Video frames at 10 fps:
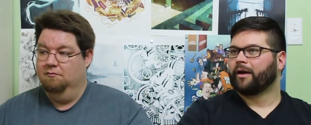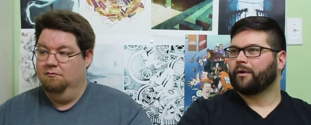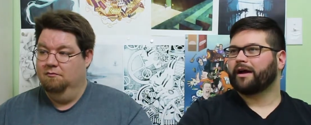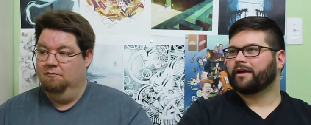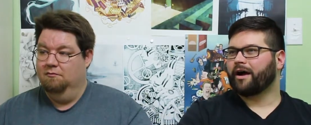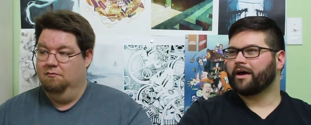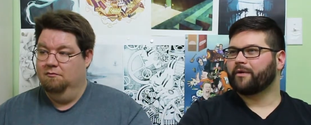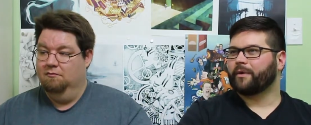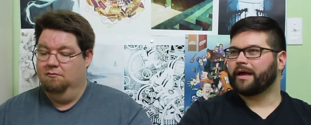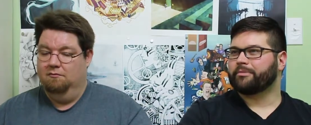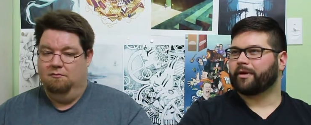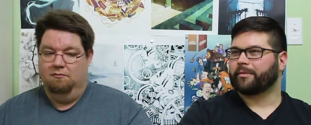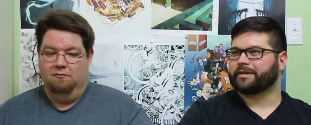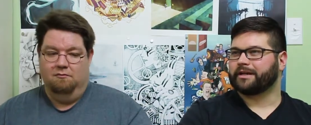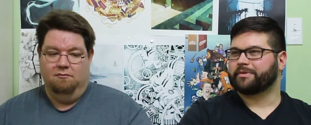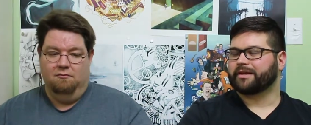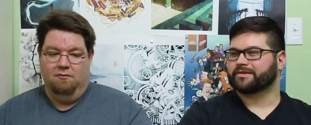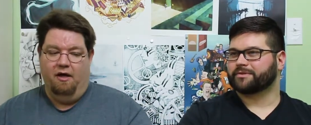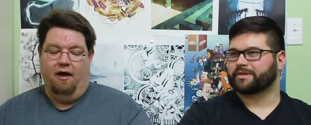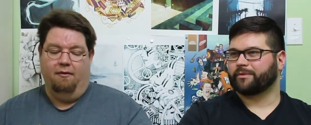Speaker 1: well, Gone Away probably did because
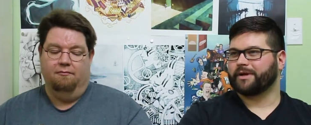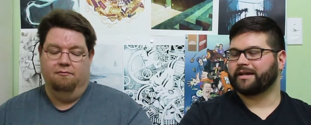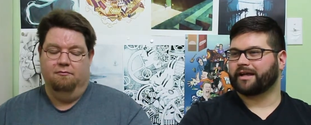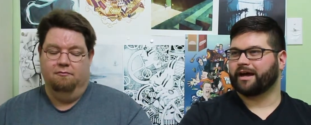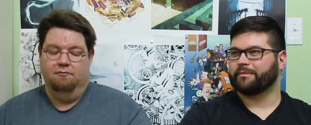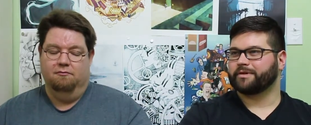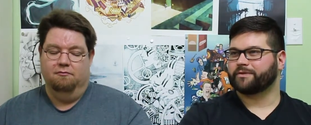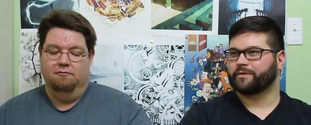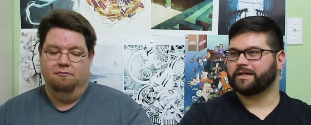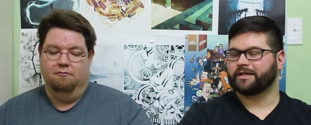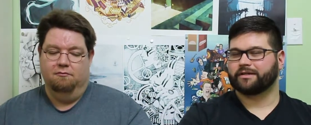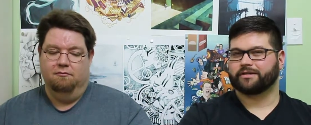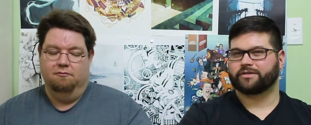yeah. a, we had to cut between